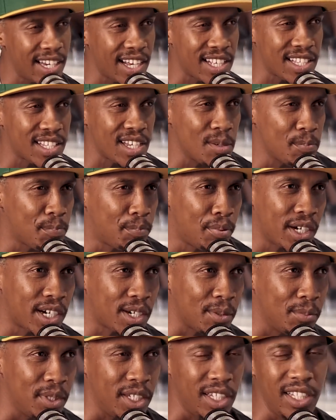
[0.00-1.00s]
Niggas ain't
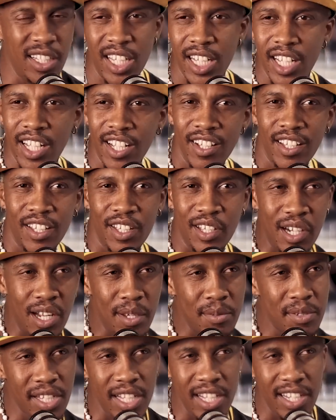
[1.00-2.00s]
booking me. You
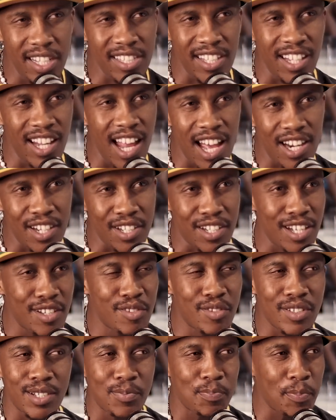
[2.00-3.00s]
know what I'm saying? There's a lot of
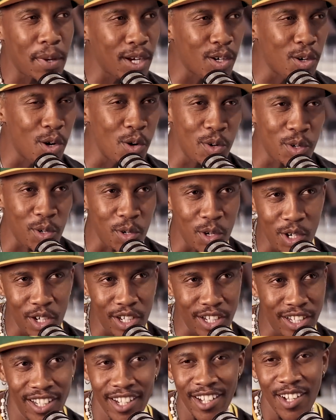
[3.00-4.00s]
disrespect going
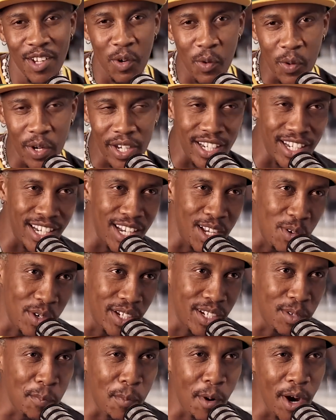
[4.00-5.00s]
on when the
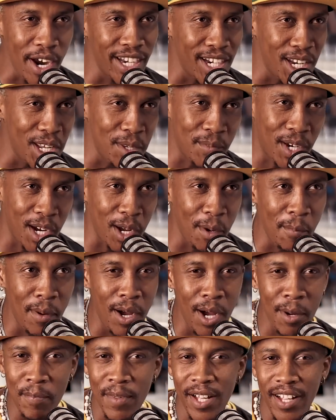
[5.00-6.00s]
when the boy name
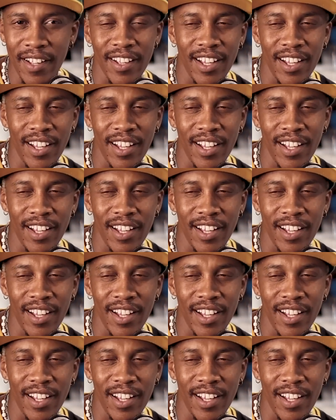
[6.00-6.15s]
come up.